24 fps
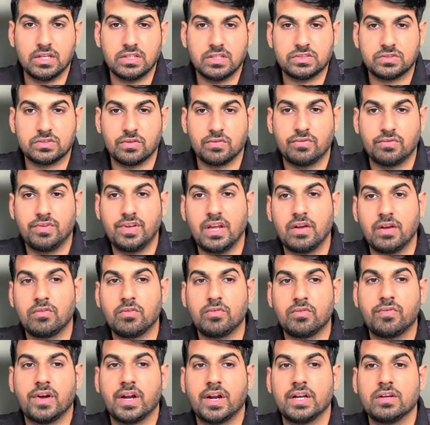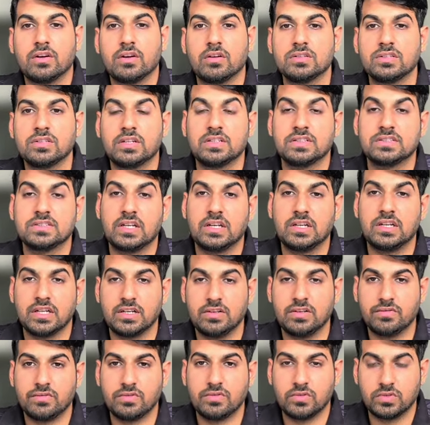So we have to find out the
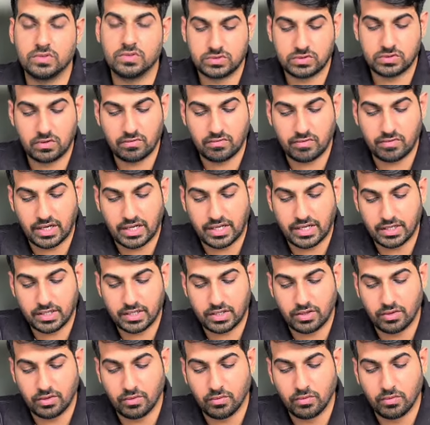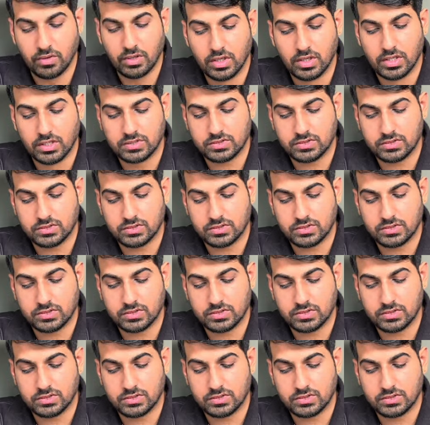resultant force on wire Q.